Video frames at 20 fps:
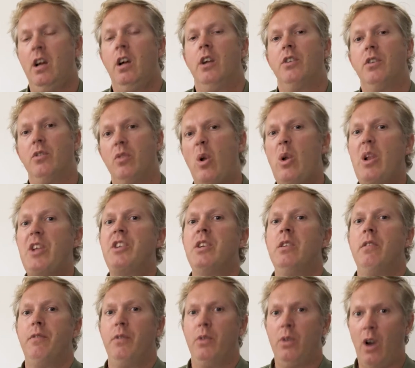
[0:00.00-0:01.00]
the religion
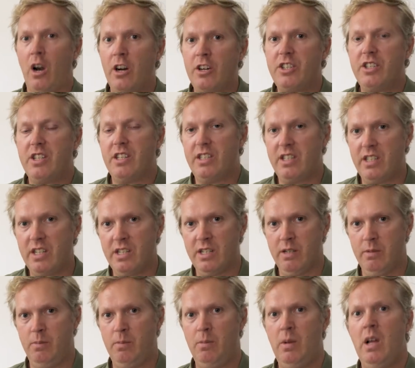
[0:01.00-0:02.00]
of
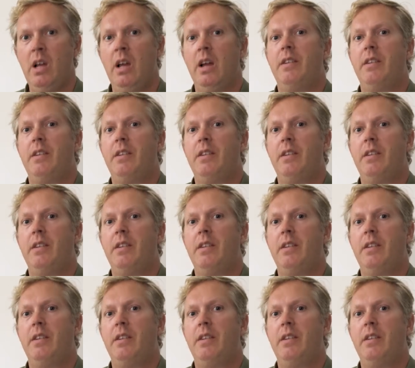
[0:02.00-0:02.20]
narcissism